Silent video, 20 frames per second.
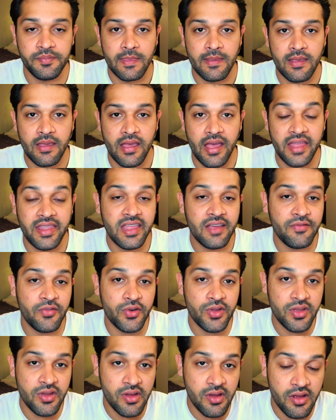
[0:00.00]
And therefore,
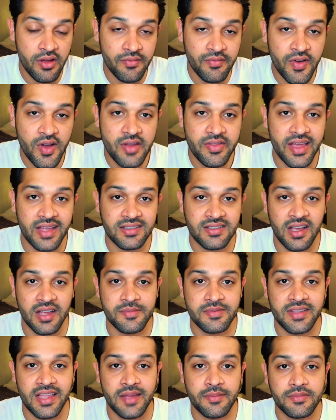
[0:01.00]
you can convert that
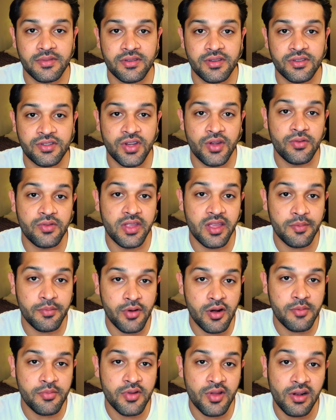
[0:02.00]
timestamp to show the
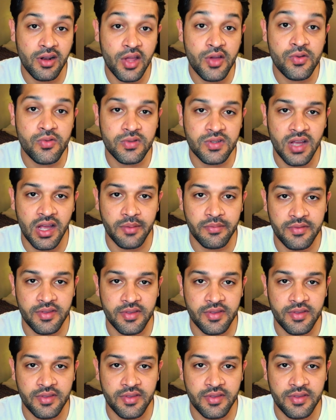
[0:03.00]
appropriate local time for the